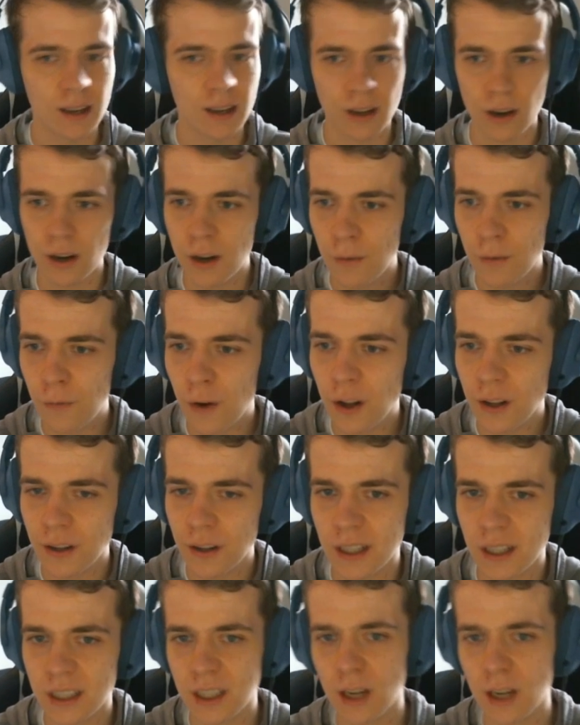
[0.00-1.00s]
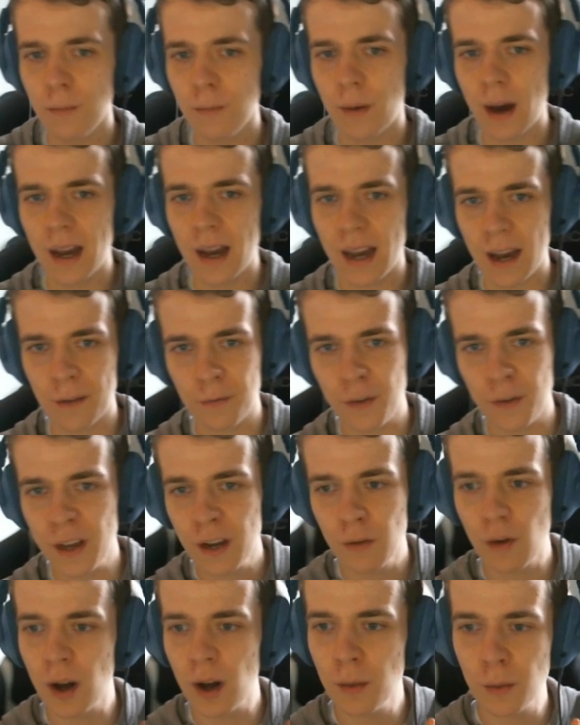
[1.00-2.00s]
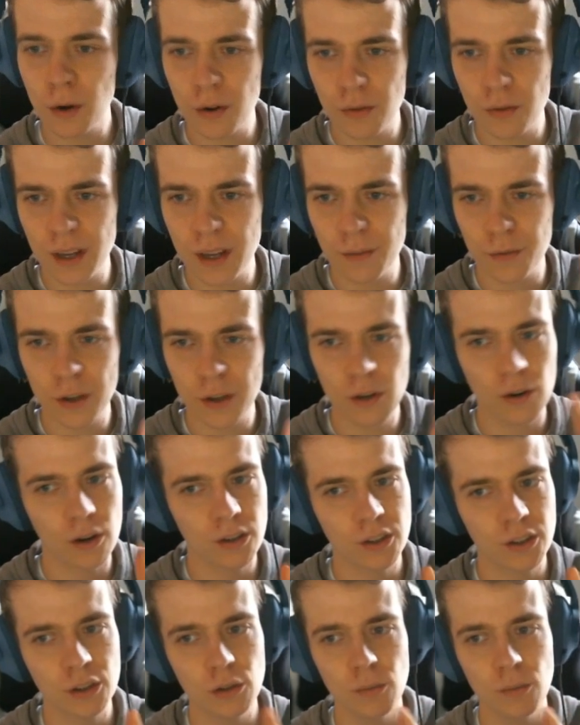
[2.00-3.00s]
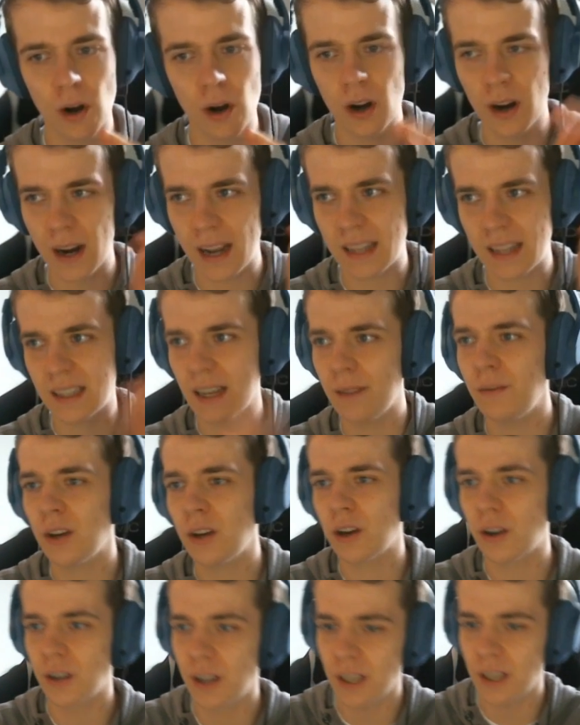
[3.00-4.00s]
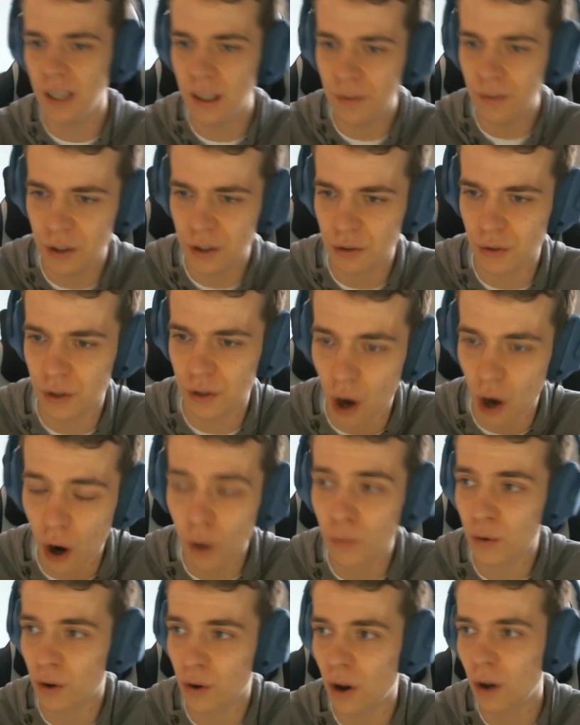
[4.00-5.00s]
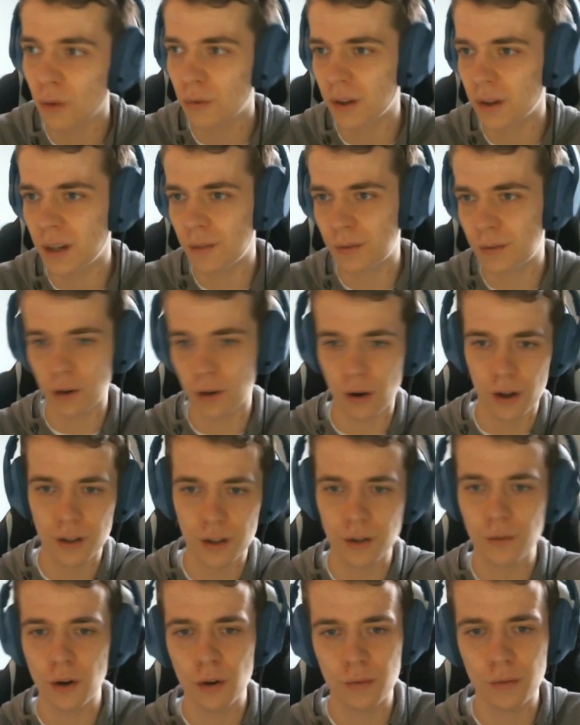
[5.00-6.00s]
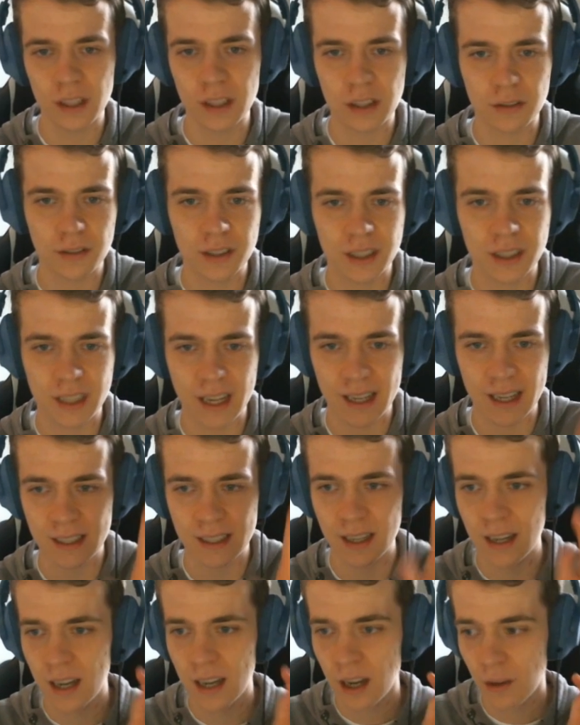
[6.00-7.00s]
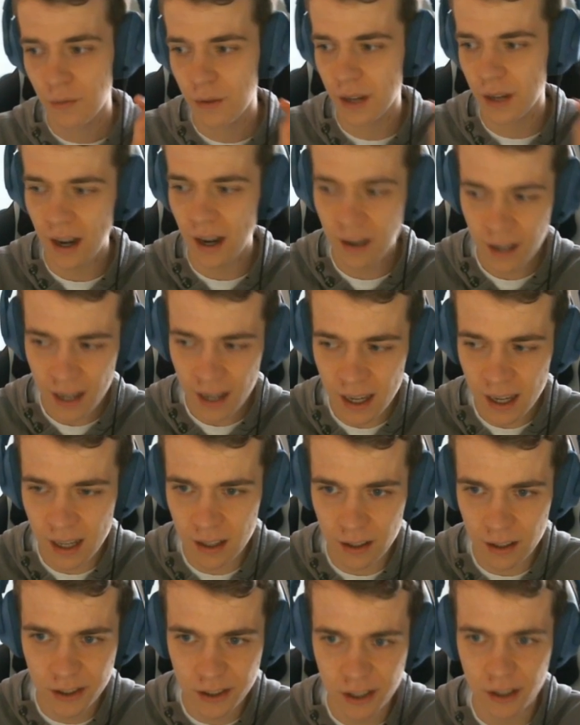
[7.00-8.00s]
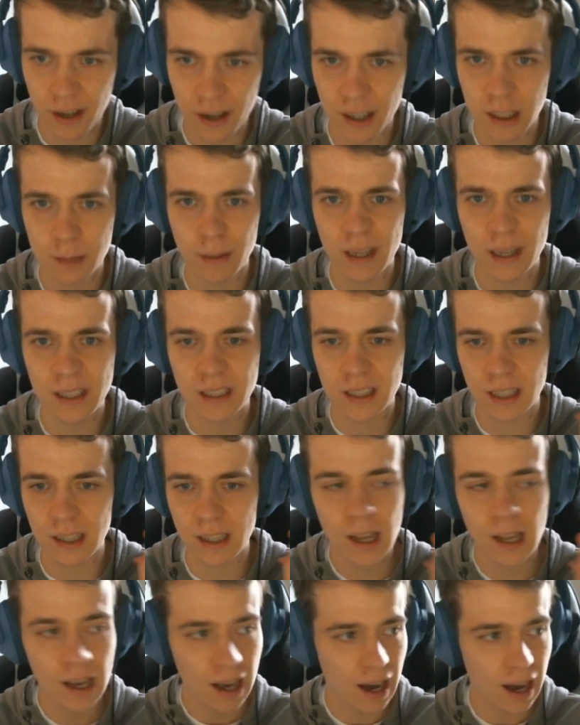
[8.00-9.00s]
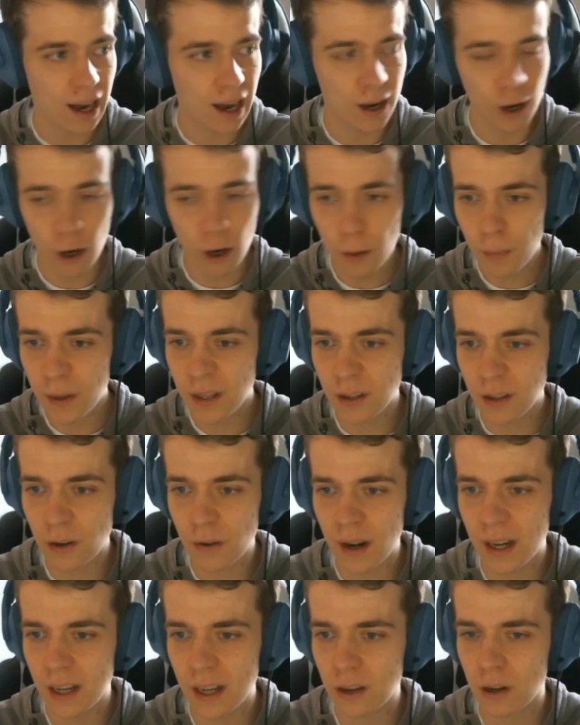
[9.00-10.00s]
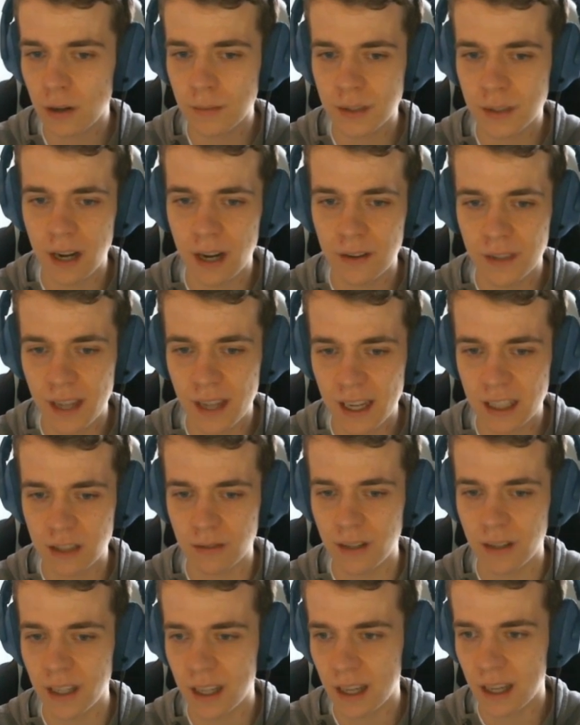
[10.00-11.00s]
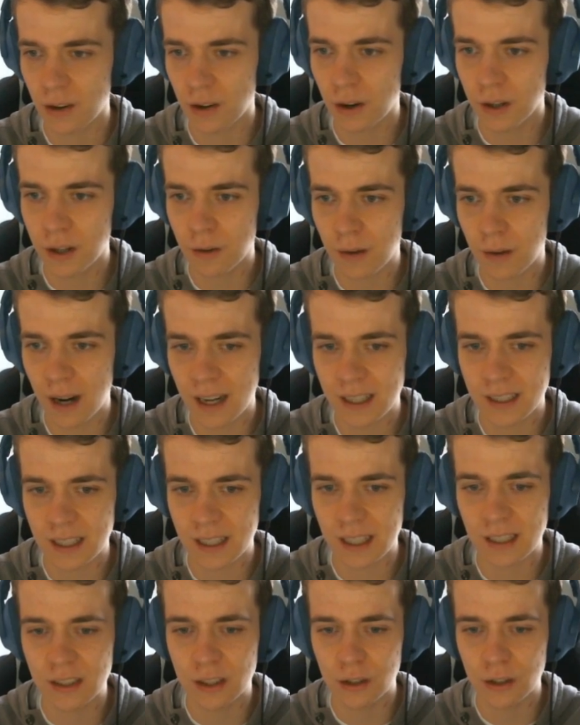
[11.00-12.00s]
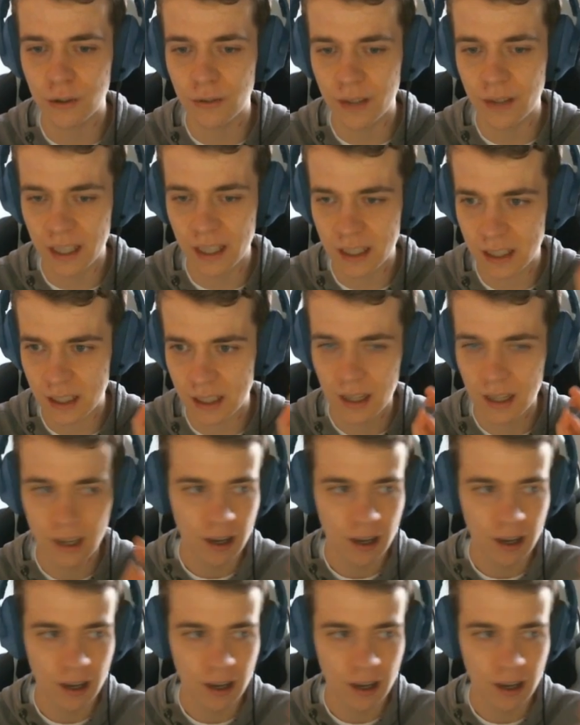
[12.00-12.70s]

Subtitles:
Gonna follow this up by I think 1 more review or 2 more, and then we're gonna even do an overall review on the whole Witchwood set. We are getting close to the expansion. I hope it already comes out next week and otherwise in 2 weeks.